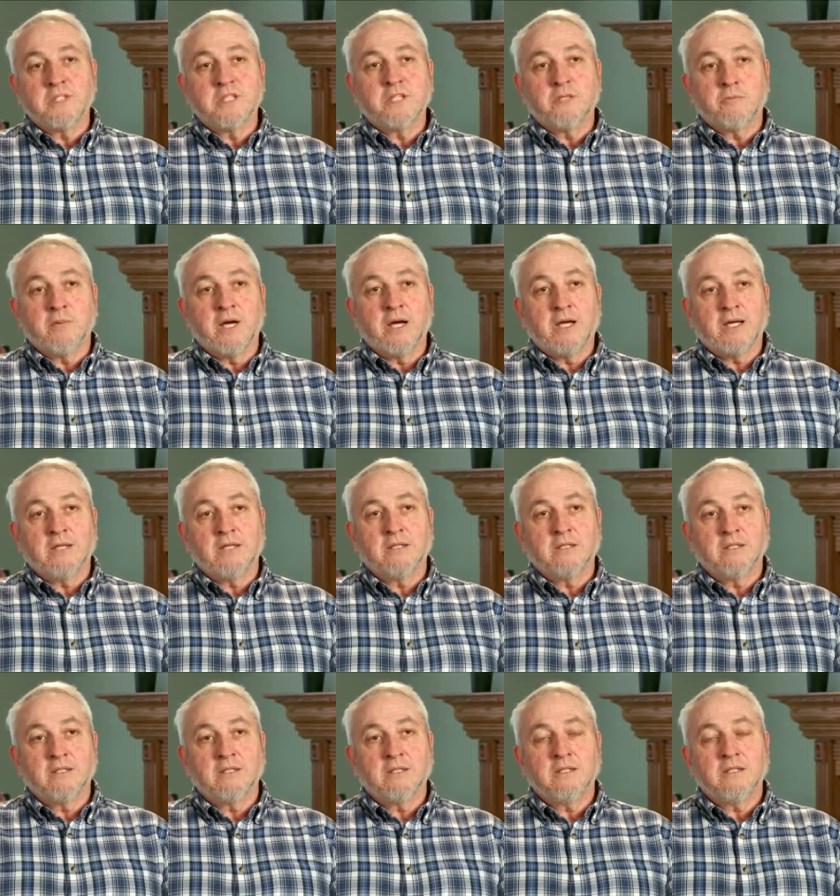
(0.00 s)
nearby.
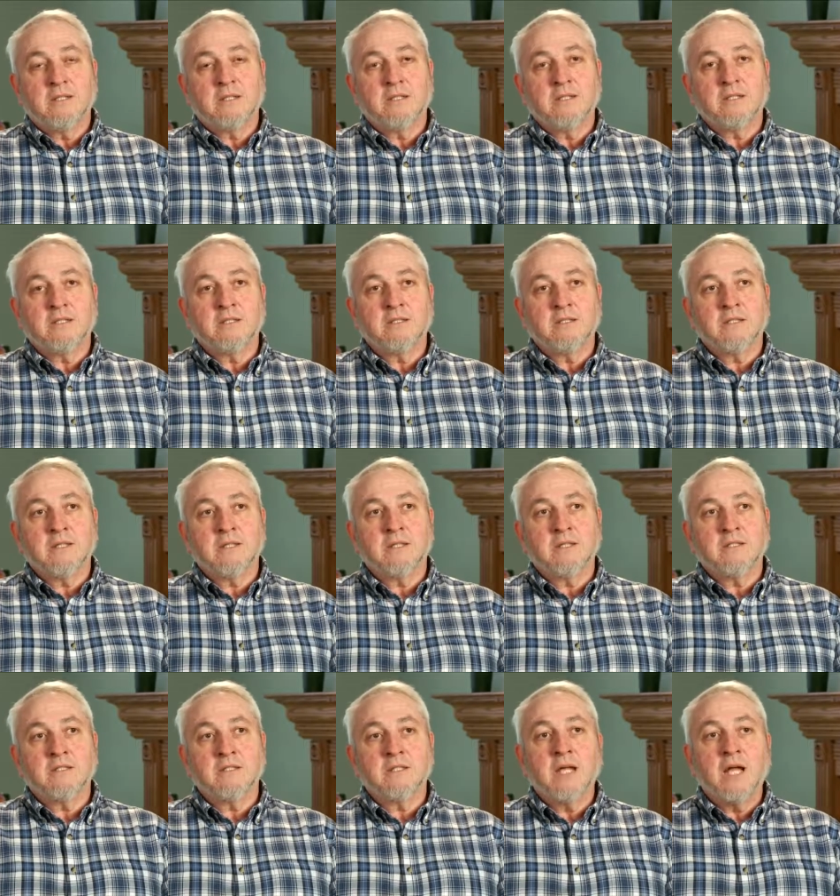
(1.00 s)

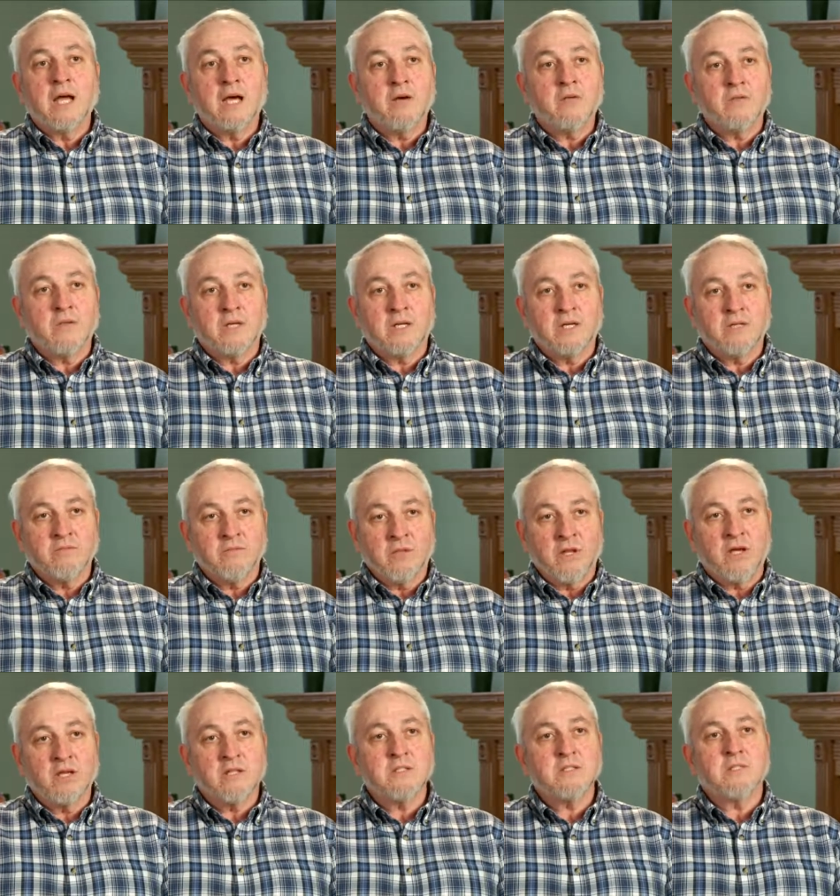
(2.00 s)
And now that I've
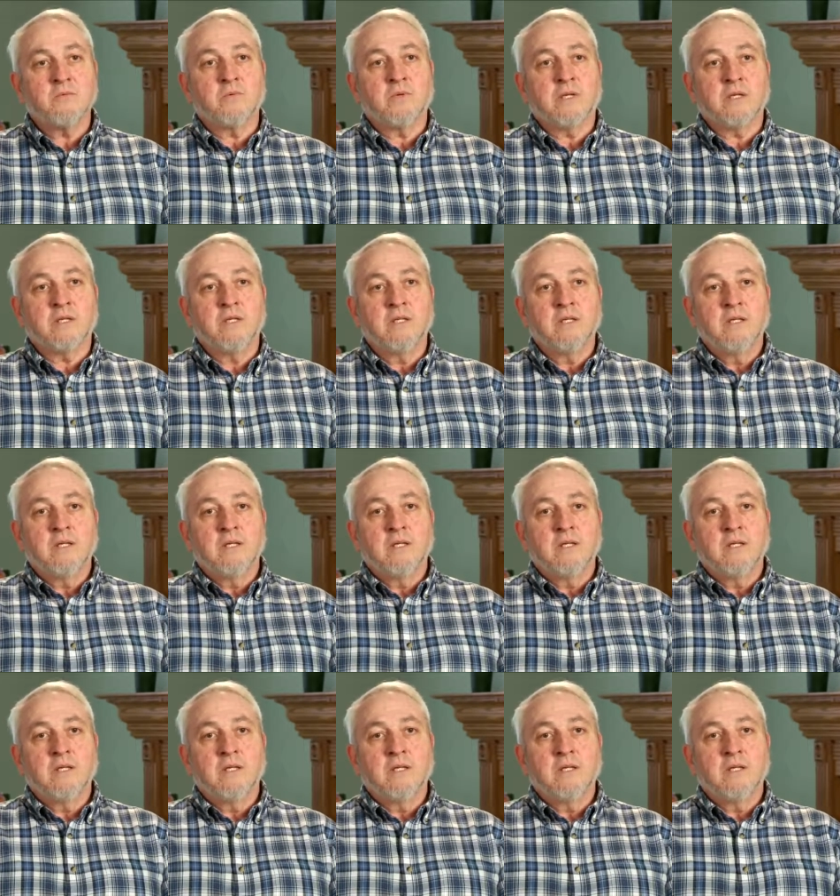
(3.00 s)
lost the weight